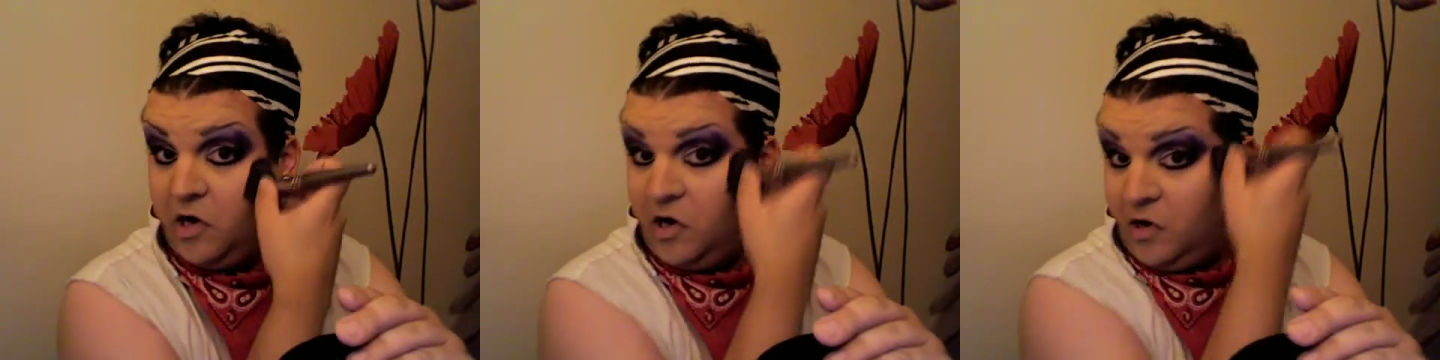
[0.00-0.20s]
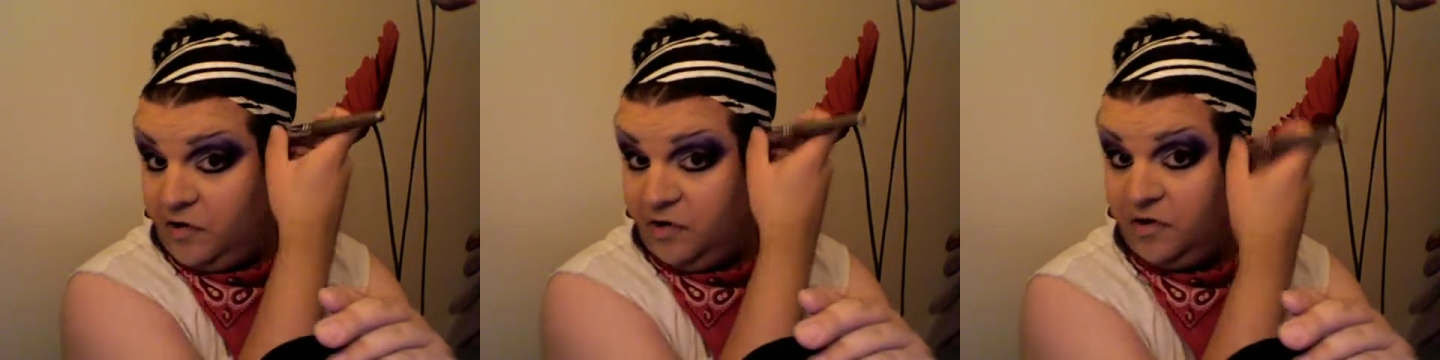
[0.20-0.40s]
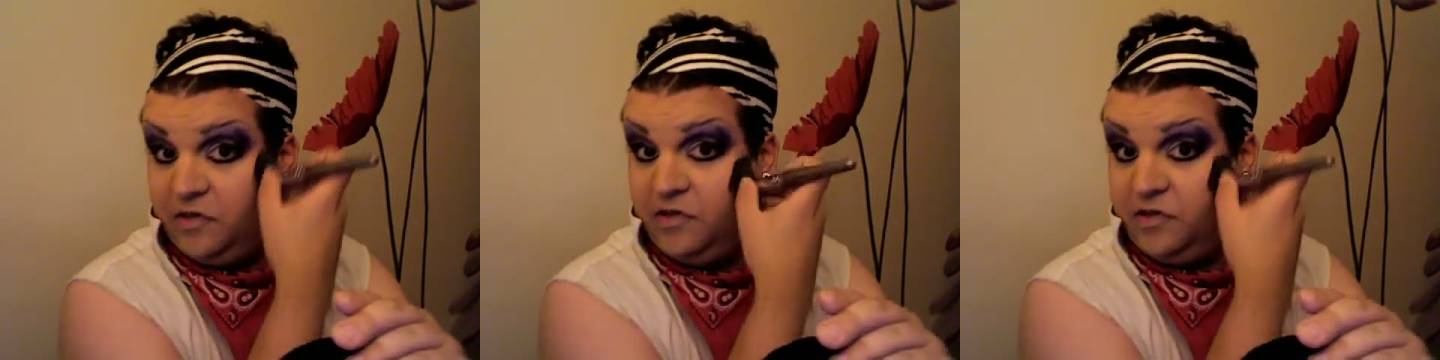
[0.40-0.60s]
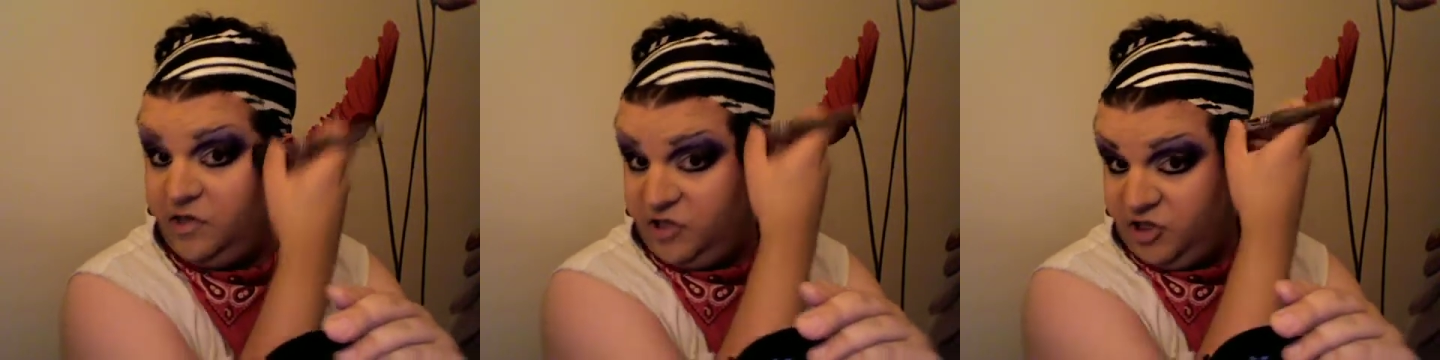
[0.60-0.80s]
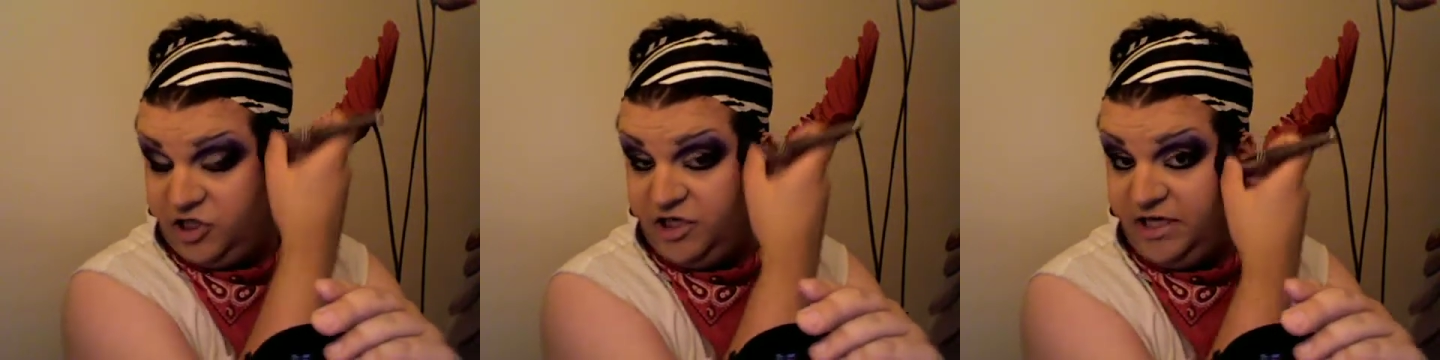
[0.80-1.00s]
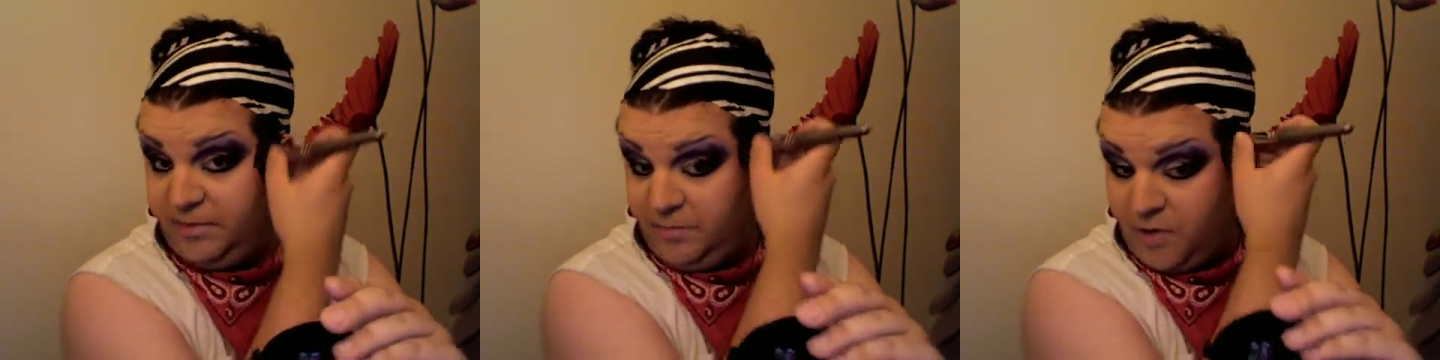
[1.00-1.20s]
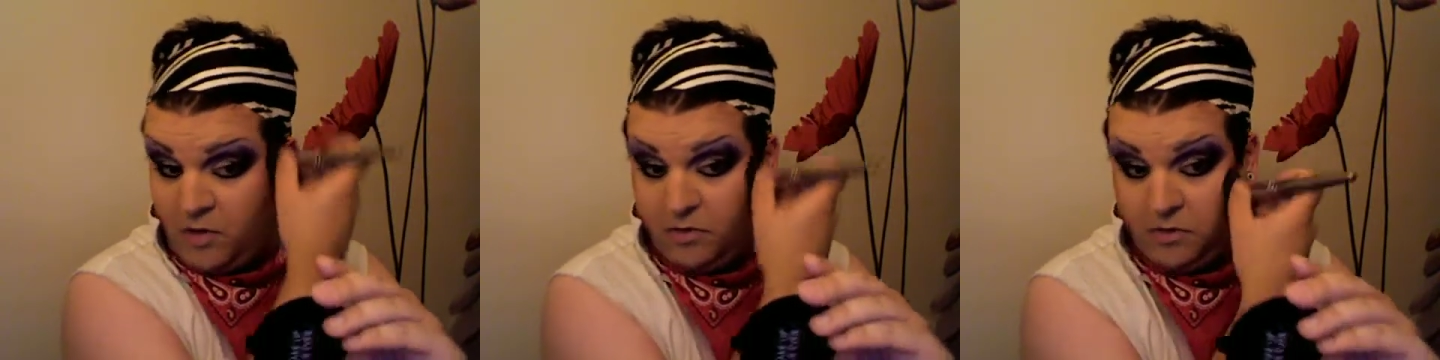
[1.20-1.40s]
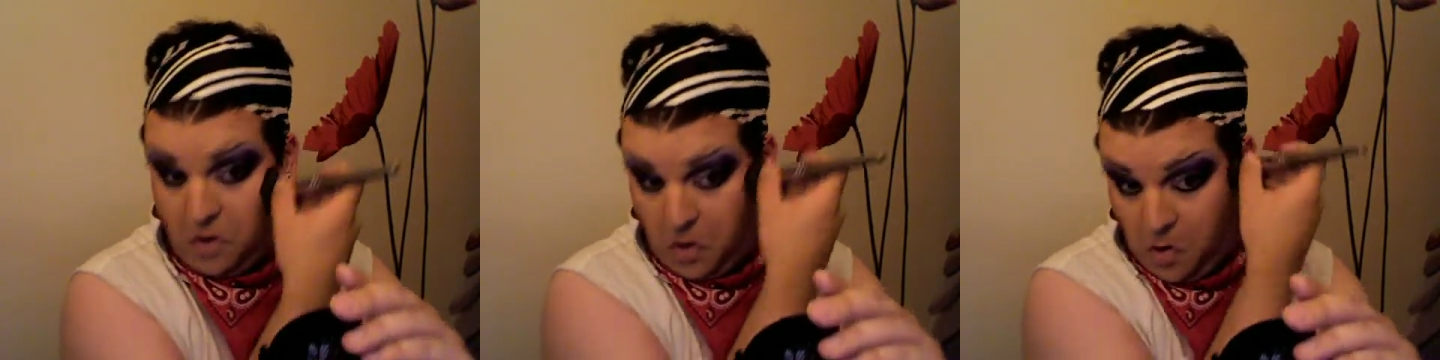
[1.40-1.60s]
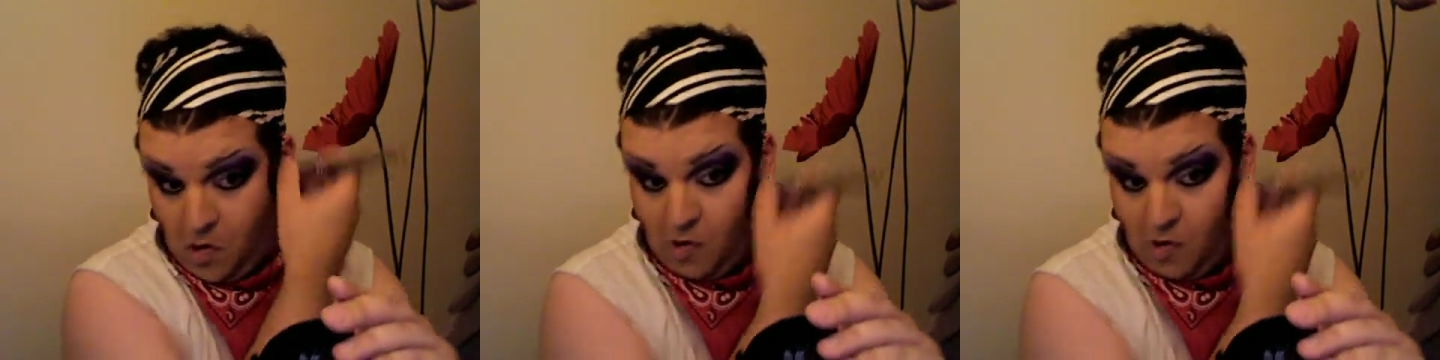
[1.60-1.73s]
on the cheekbone,